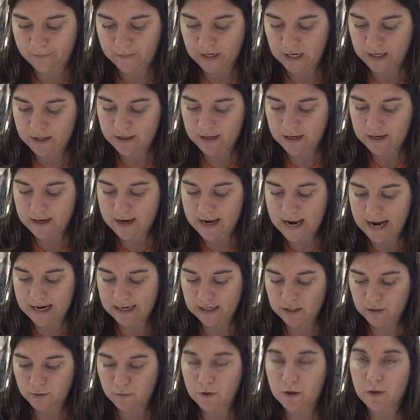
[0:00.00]
The
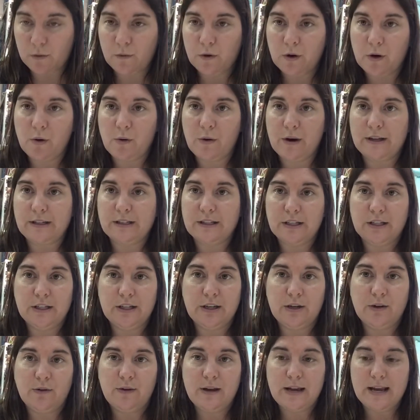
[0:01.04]
next word we're going to
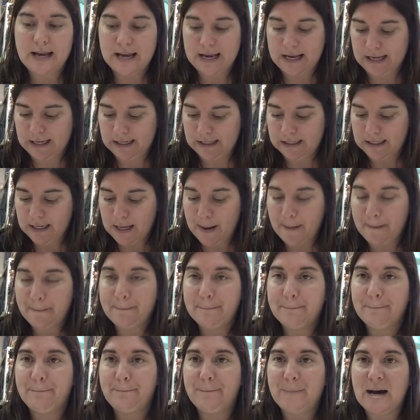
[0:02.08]
do is
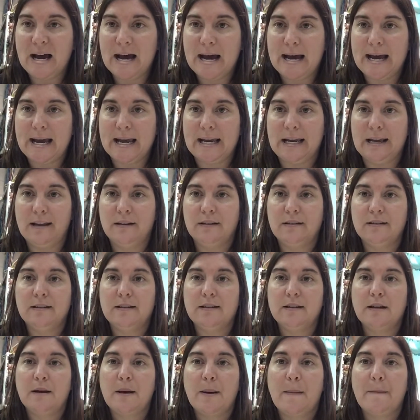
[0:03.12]
bind.
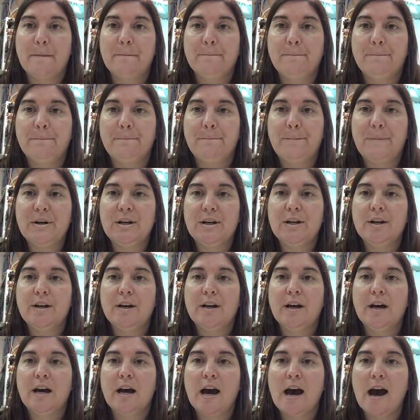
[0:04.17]

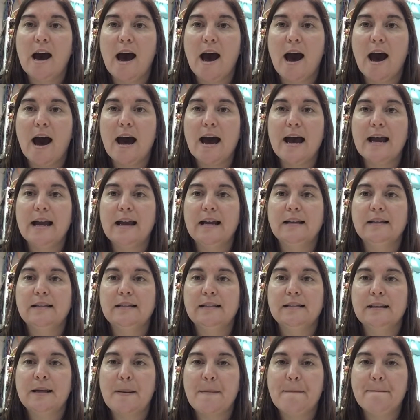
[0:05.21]

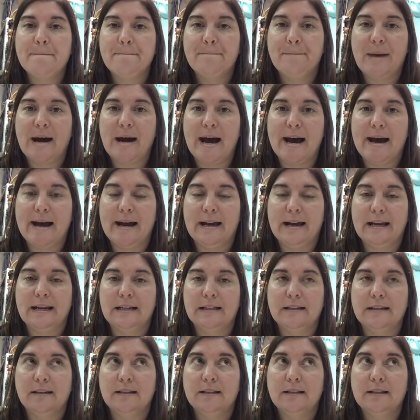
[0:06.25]
Bind,
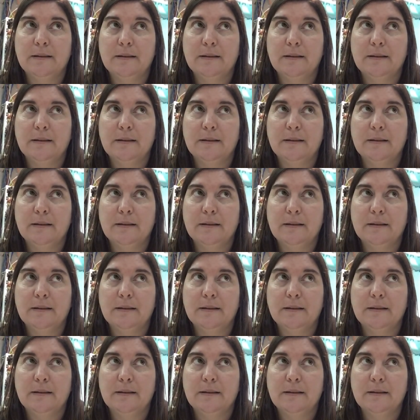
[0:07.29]
bind.